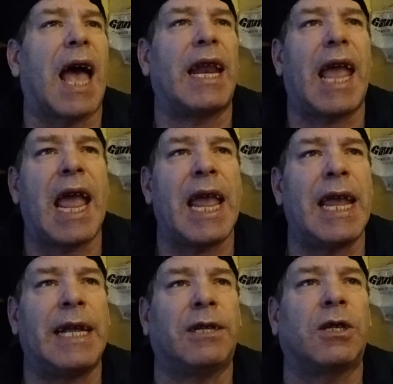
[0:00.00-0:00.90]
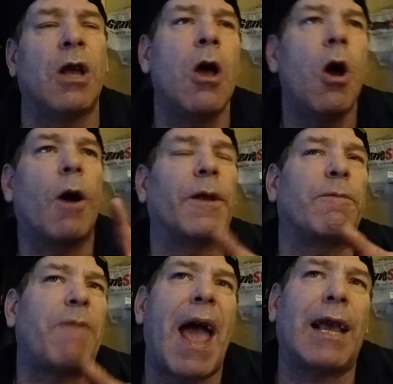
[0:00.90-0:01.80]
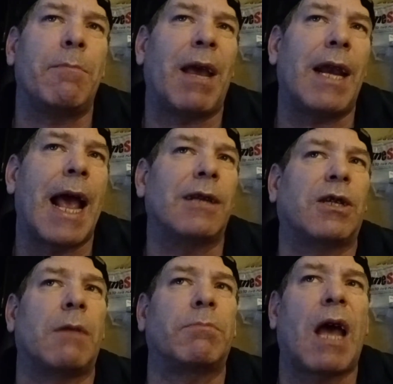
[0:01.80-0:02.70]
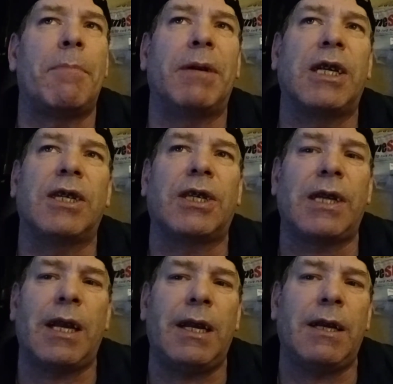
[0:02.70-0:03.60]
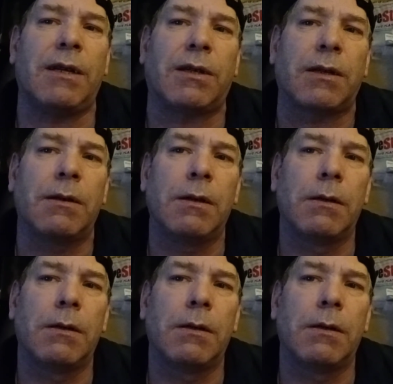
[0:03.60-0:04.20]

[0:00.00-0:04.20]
got AIDS or their faggot man has some type of disease.